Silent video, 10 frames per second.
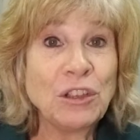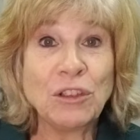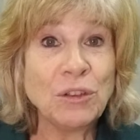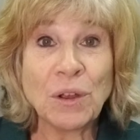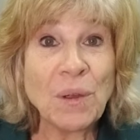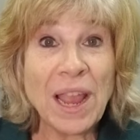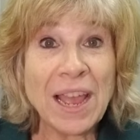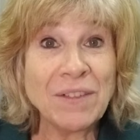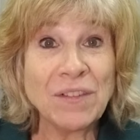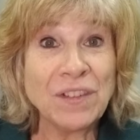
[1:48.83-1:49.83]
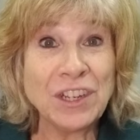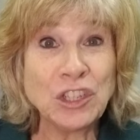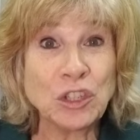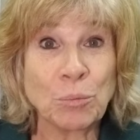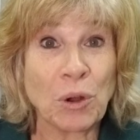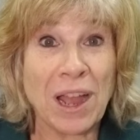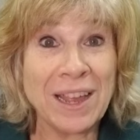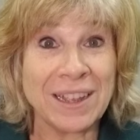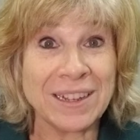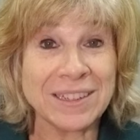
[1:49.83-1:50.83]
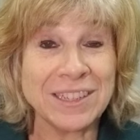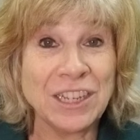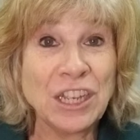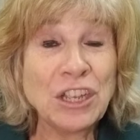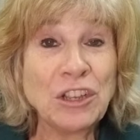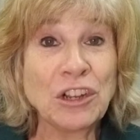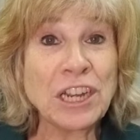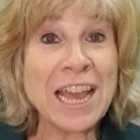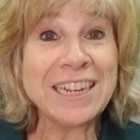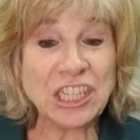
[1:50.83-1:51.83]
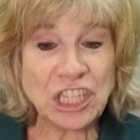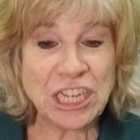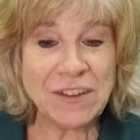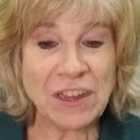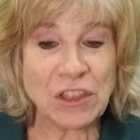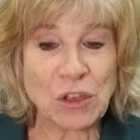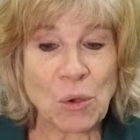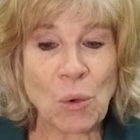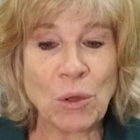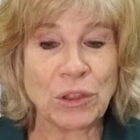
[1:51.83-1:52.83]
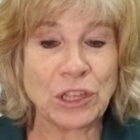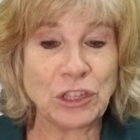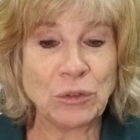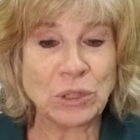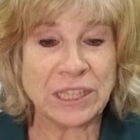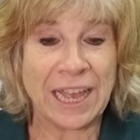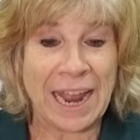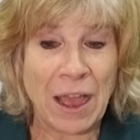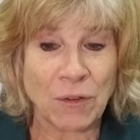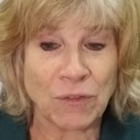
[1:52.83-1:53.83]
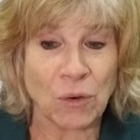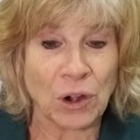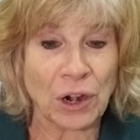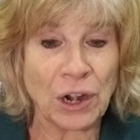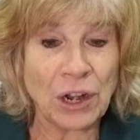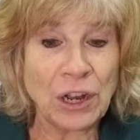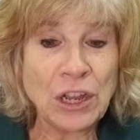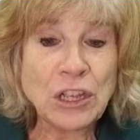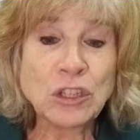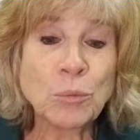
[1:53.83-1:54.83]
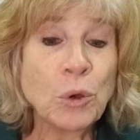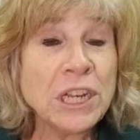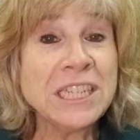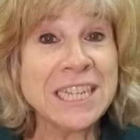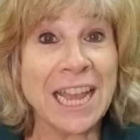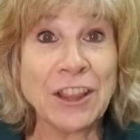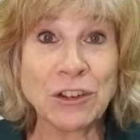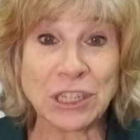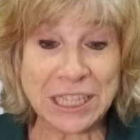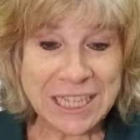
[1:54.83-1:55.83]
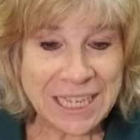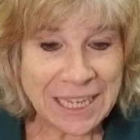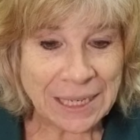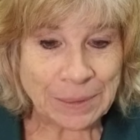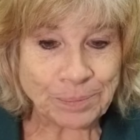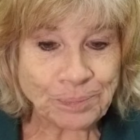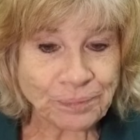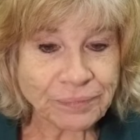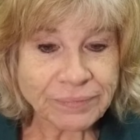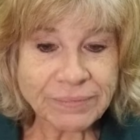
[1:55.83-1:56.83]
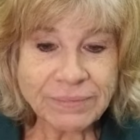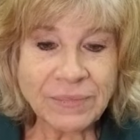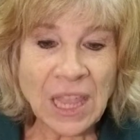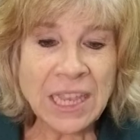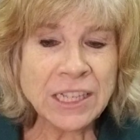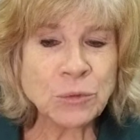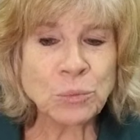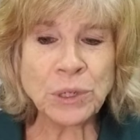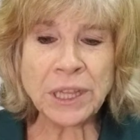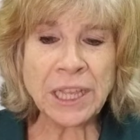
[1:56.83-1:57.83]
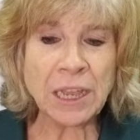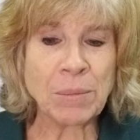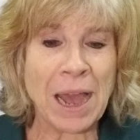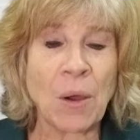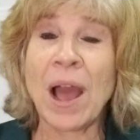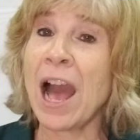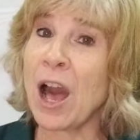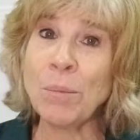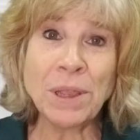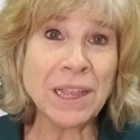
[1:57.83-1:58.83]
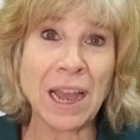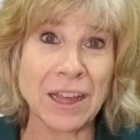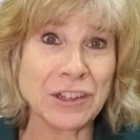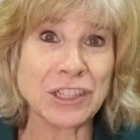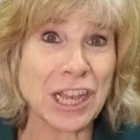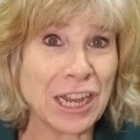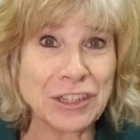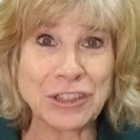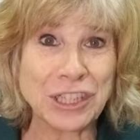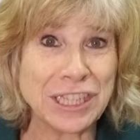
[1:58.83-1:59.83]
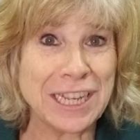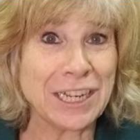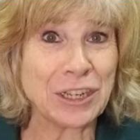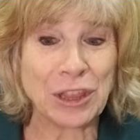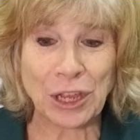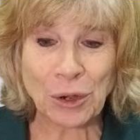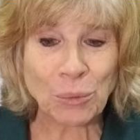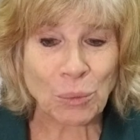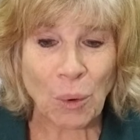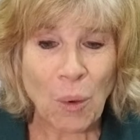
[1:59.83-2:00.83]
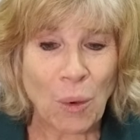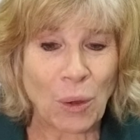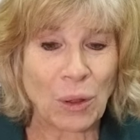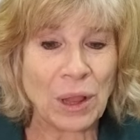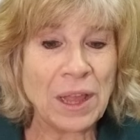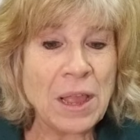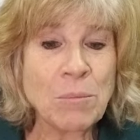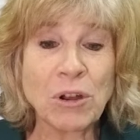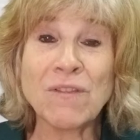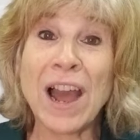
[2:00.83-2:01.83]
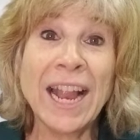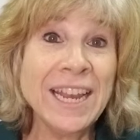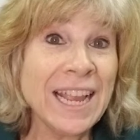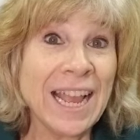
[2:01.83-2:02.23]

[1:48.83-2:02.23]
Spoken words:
You don't have a finished product. You're not achieving the goal that you set out for. So putting together a team is really about helping others understand their role, providing